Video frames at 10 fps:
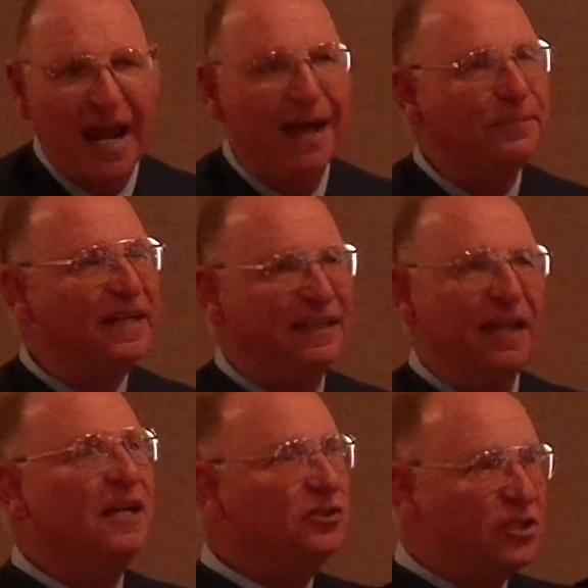
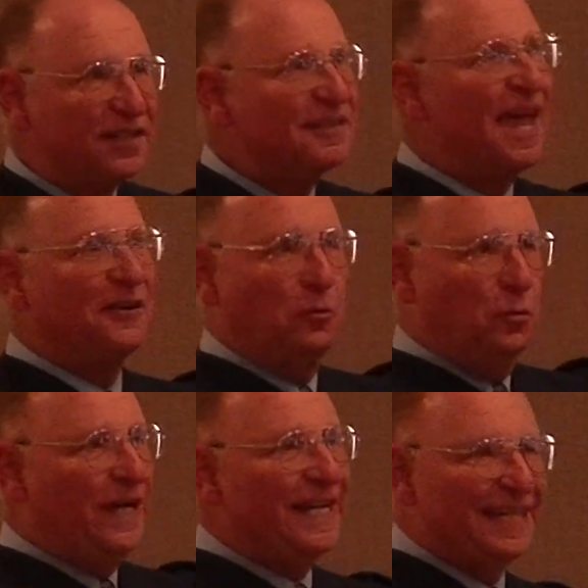happening, just like
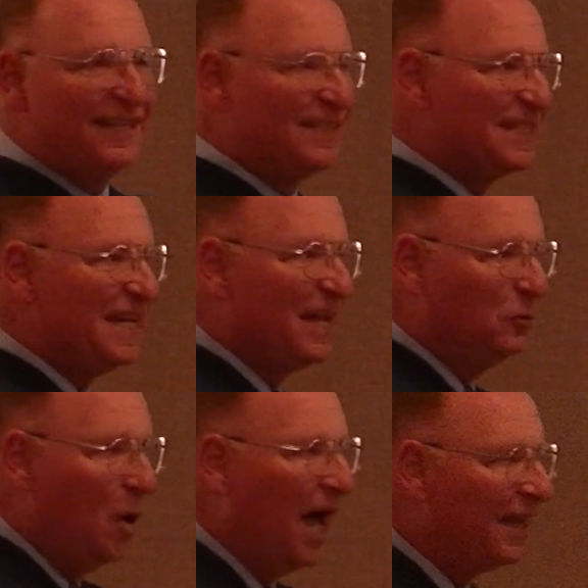we can see
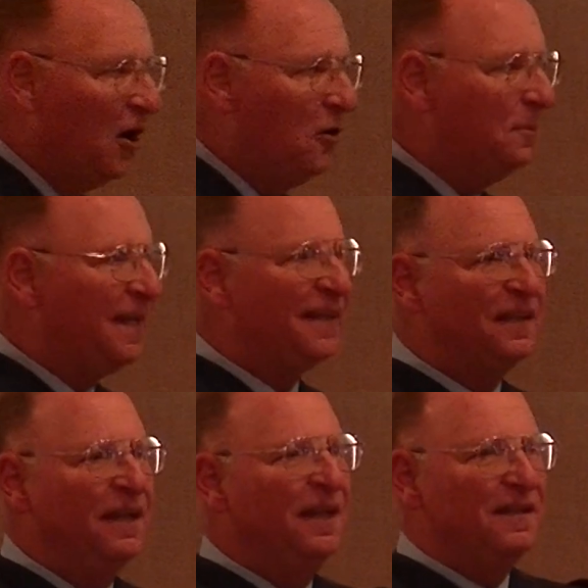in
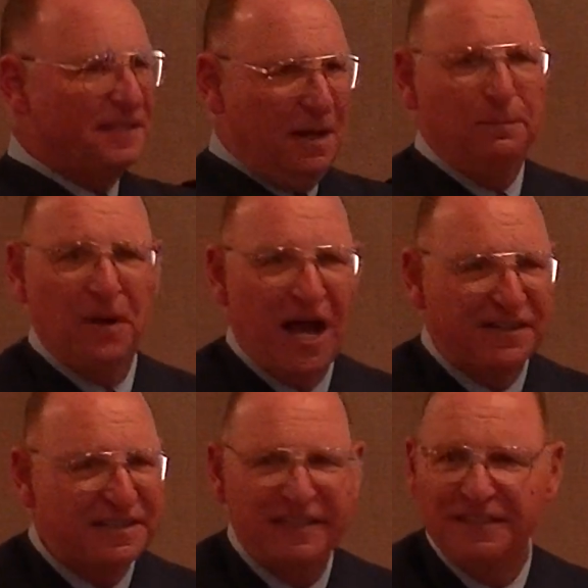Wyoming some
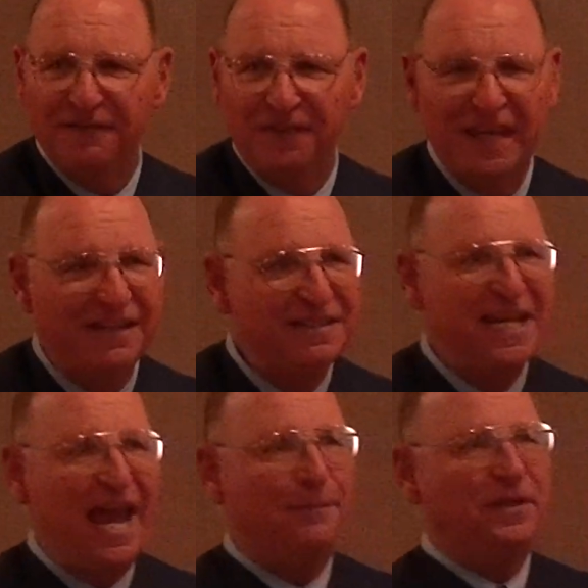positive things
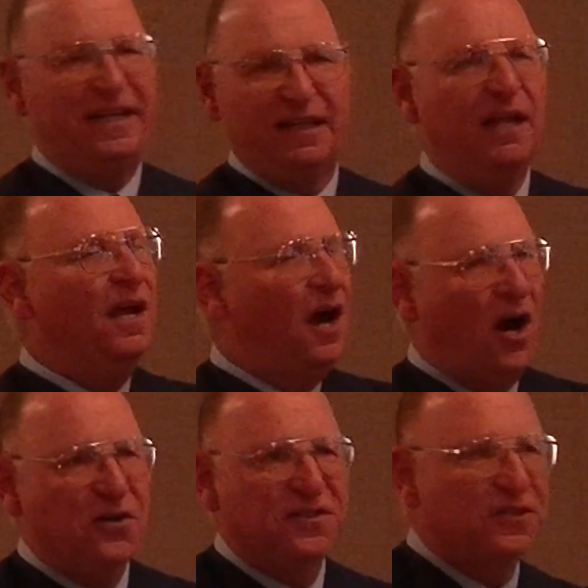happening.
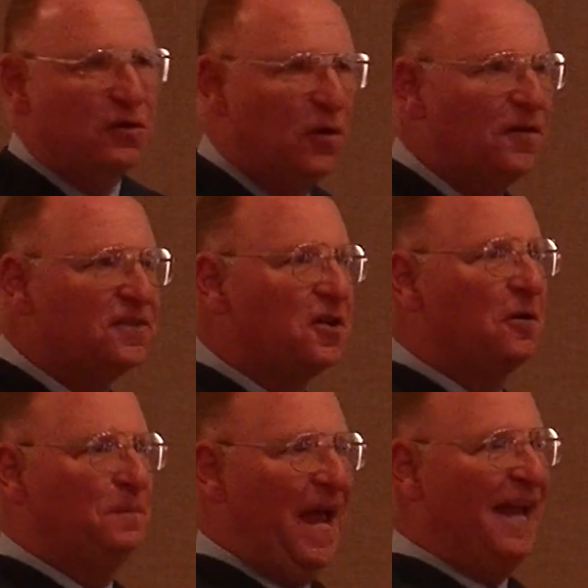Our schools
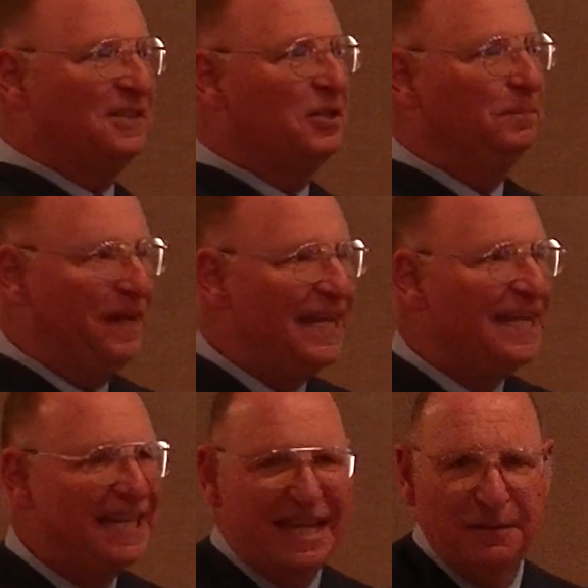are back to
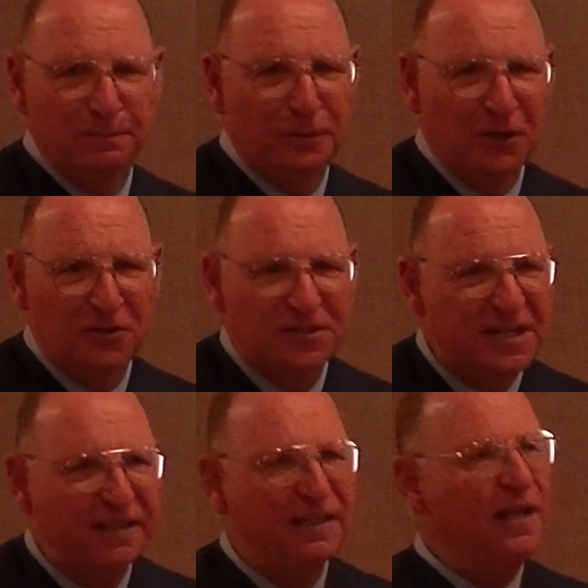meeting in
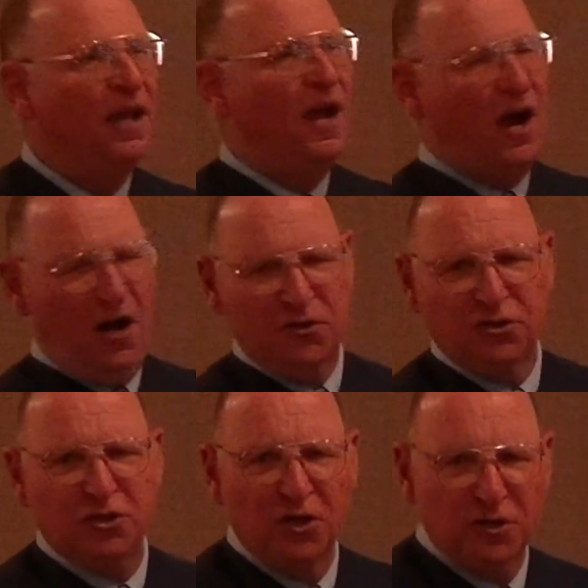person.
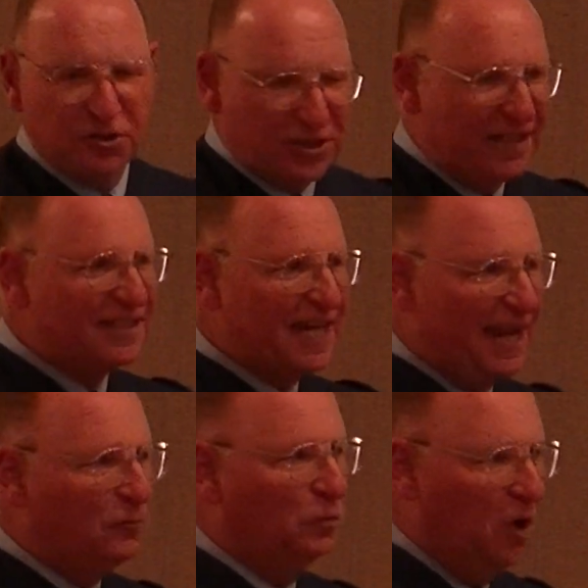Our churches
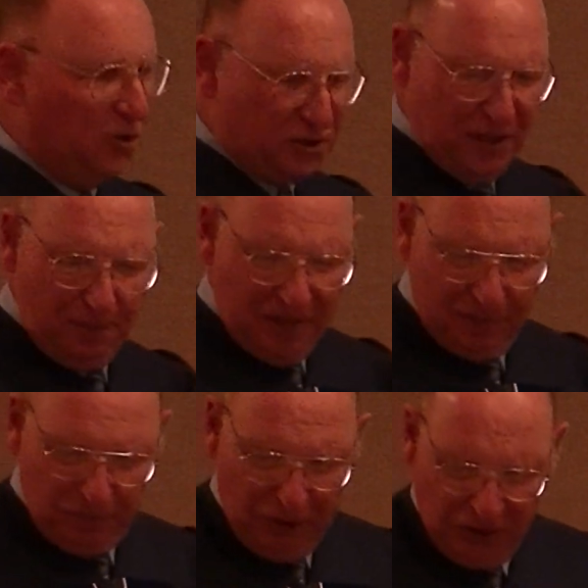can worship
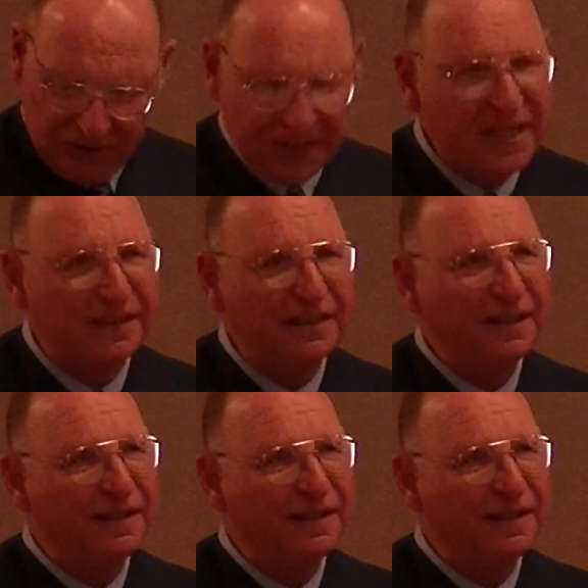in person.